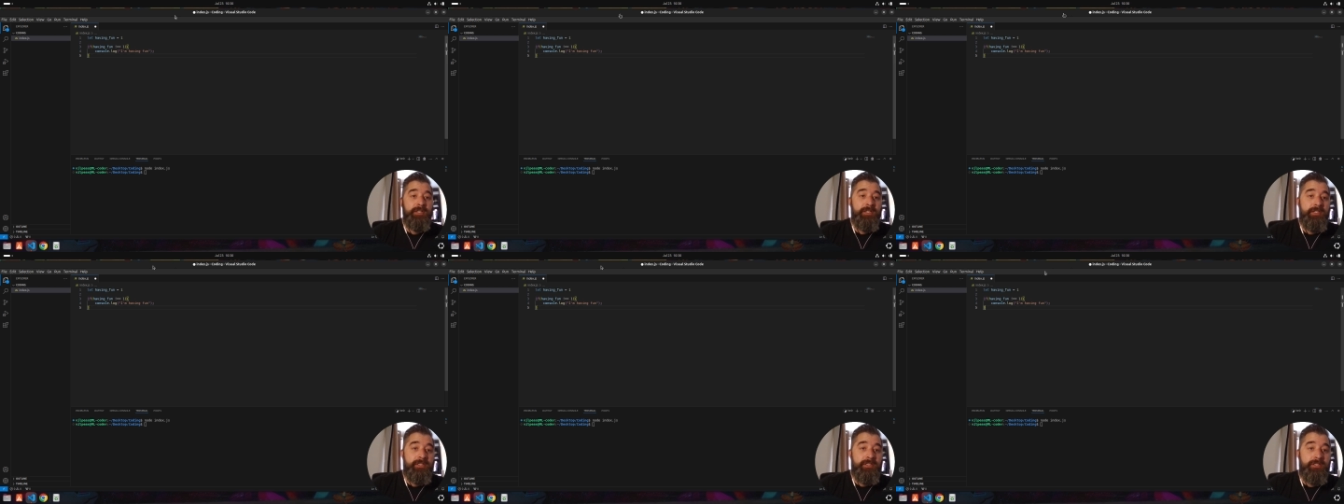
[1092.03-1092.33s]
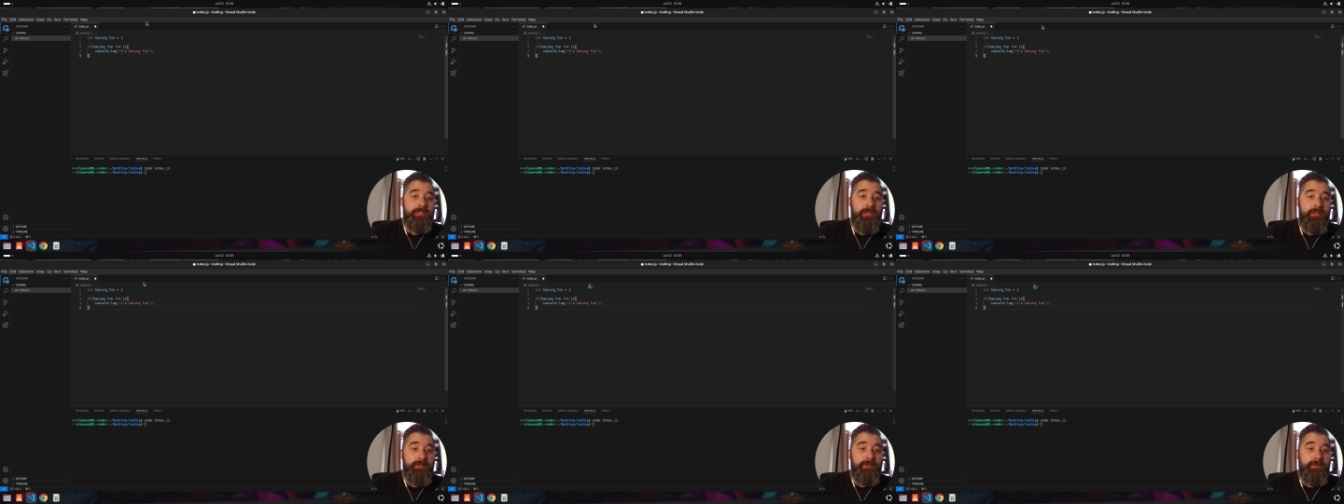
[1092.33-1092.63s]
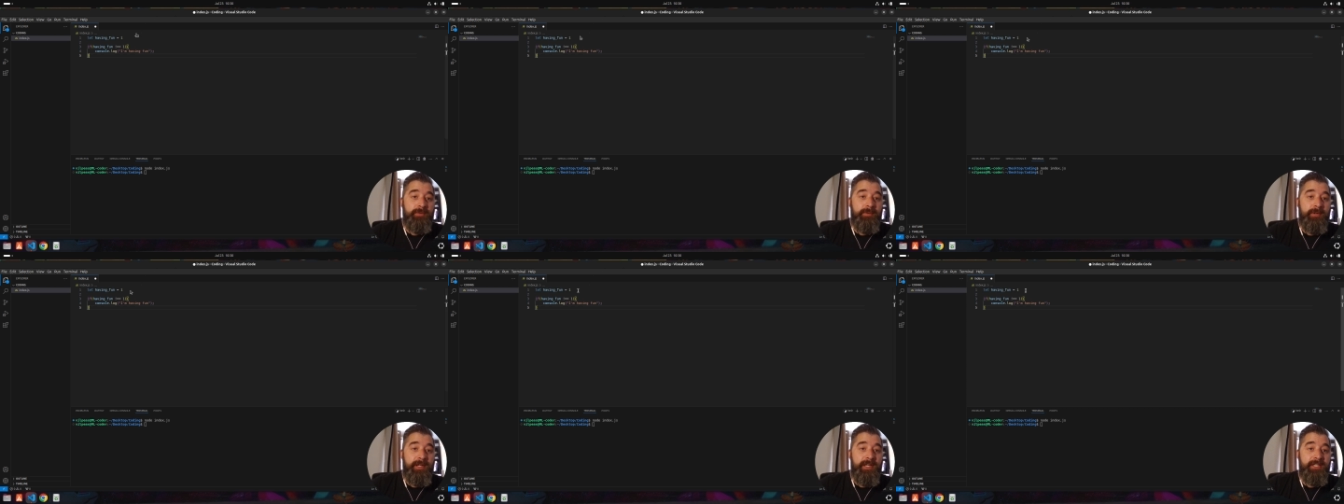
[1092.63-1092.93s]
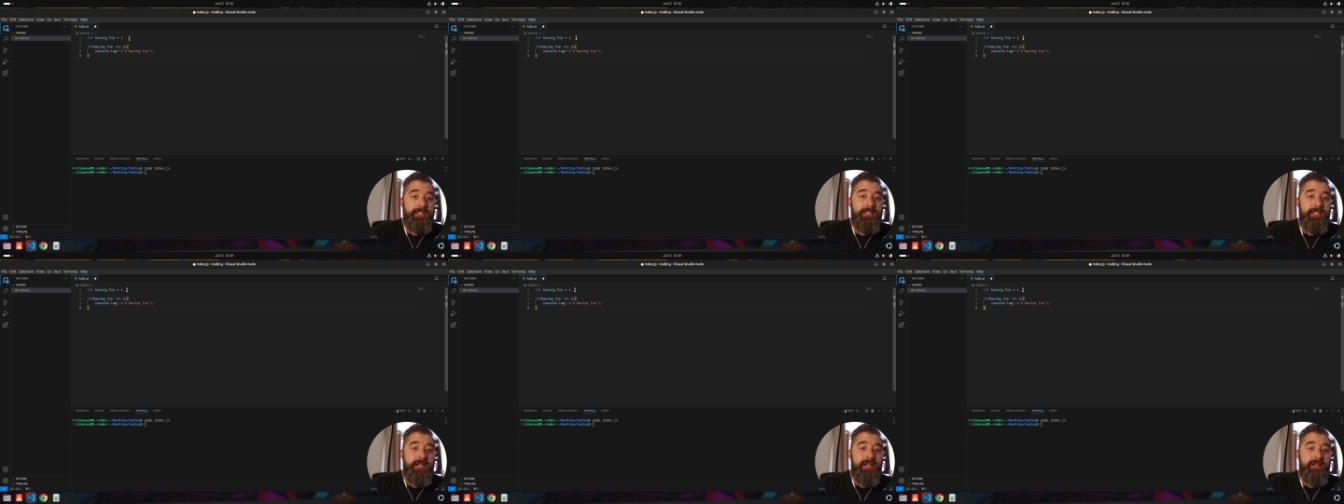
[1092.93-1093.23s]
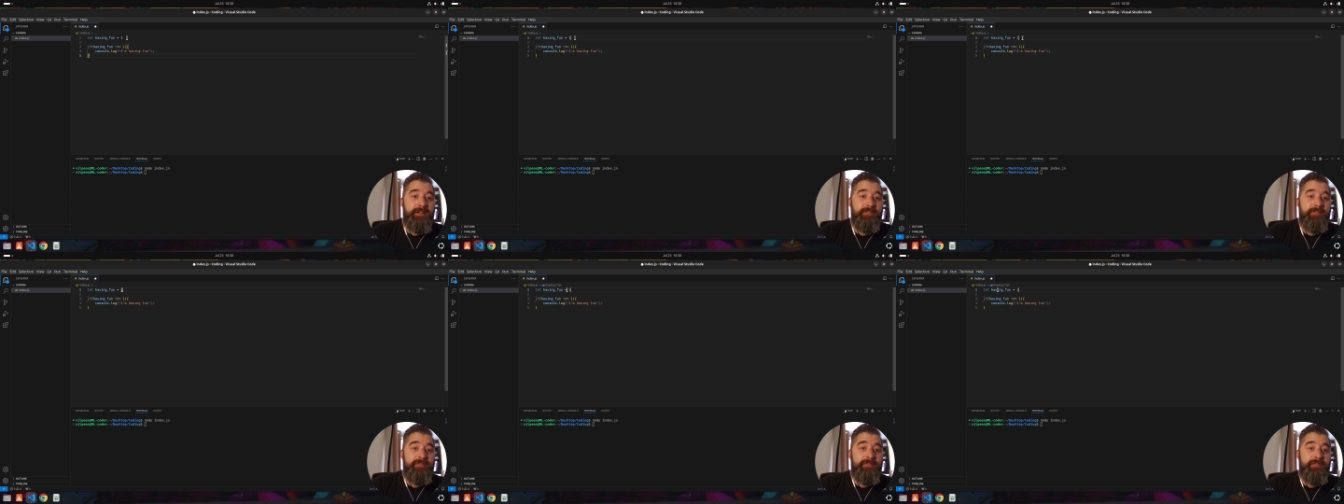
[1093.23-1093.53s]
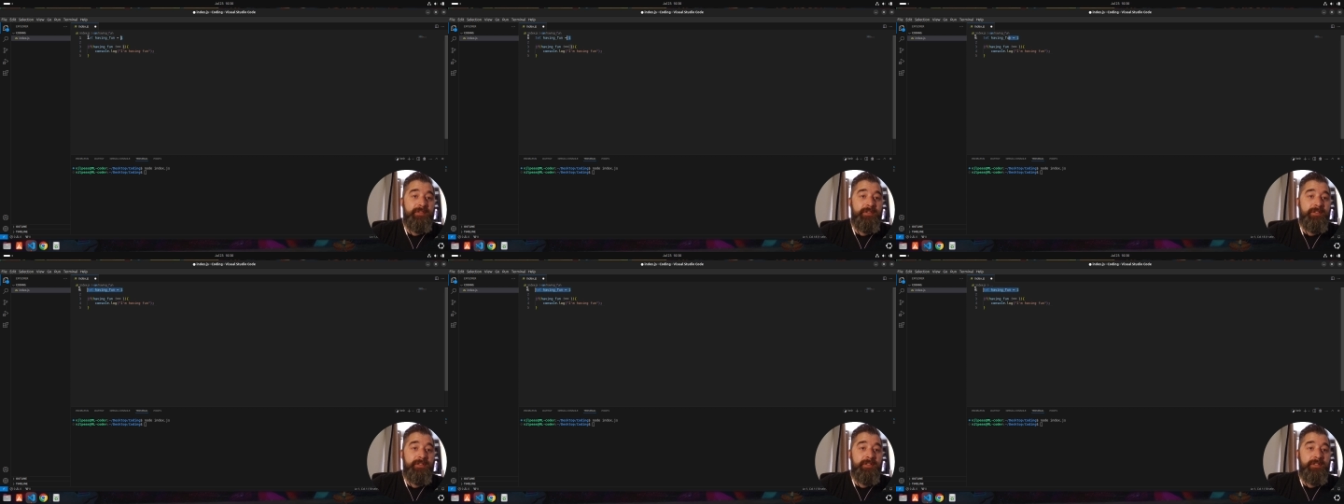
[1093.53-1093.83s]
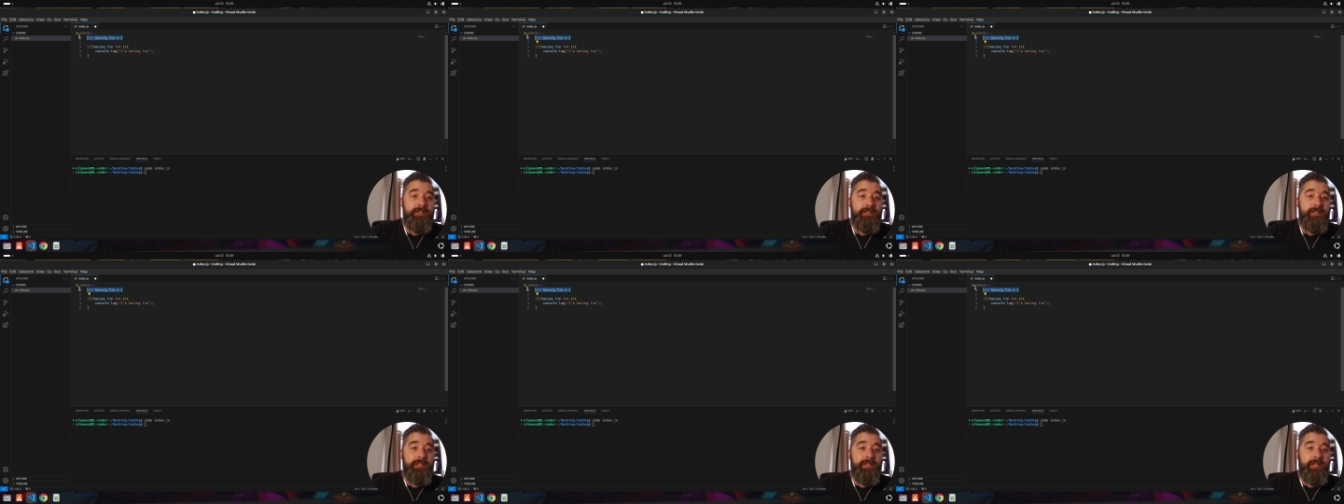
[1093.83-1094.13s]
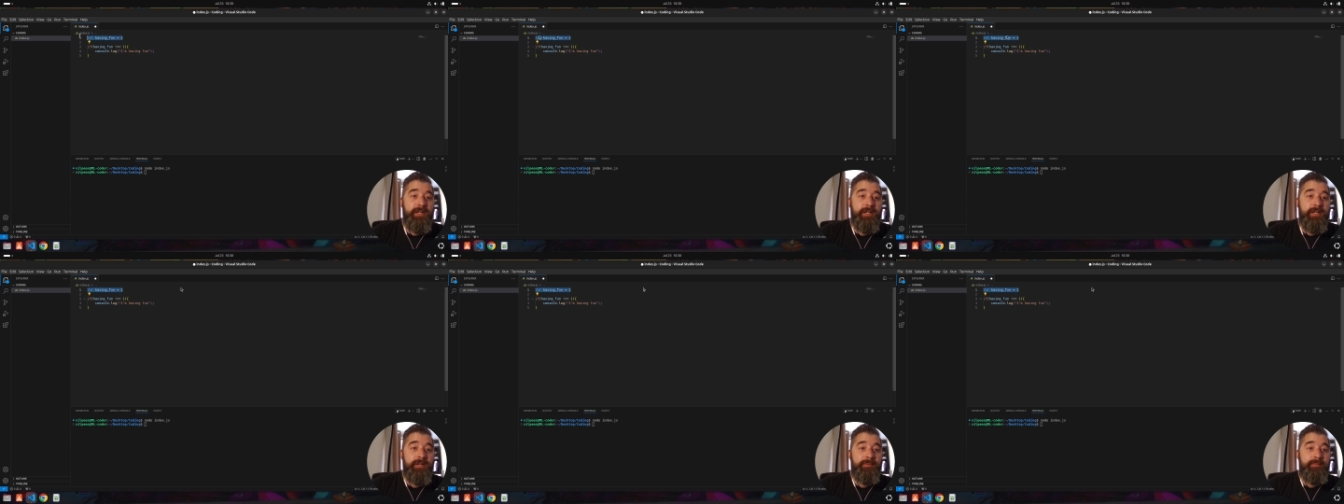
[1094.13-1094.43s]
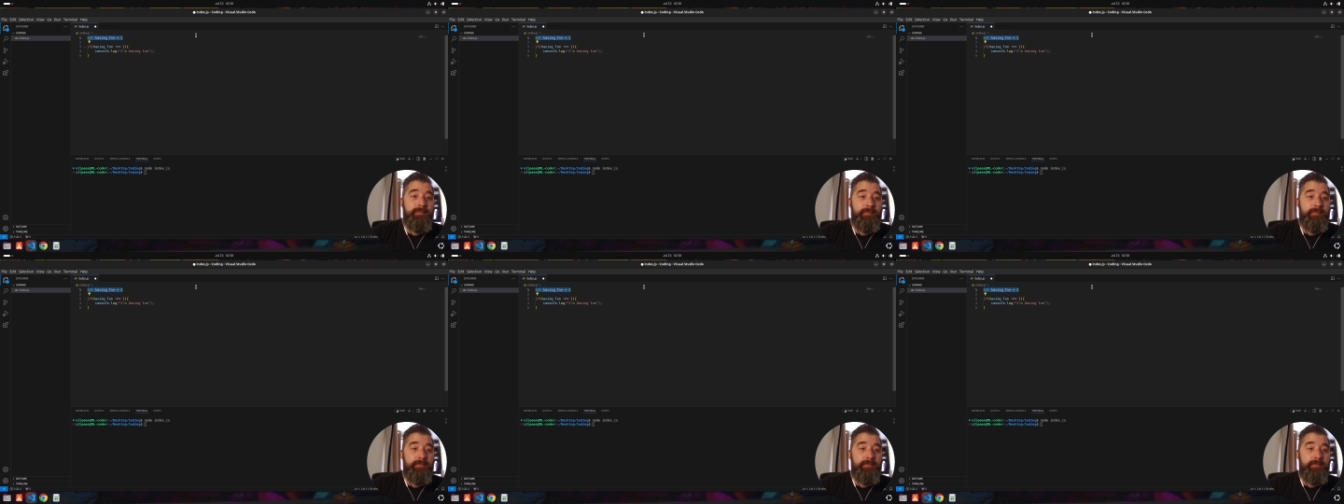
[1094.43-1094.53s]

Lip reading: So let's have a